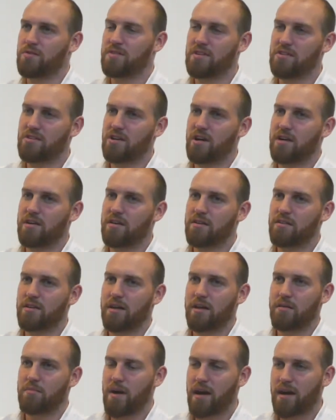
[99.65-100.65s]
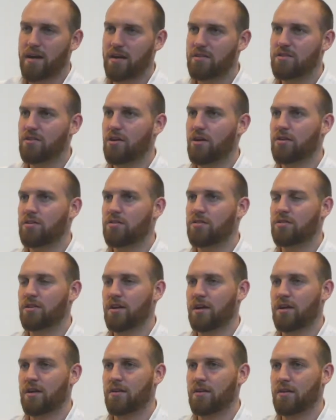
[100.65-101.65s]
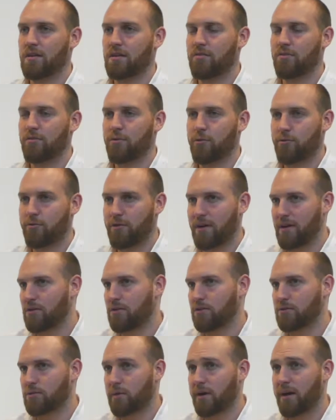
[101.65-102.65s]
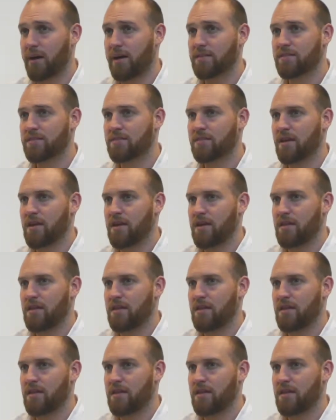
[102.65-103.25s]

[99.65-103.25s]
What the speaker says: designers like Macintosh and Frank Lloyd Wright,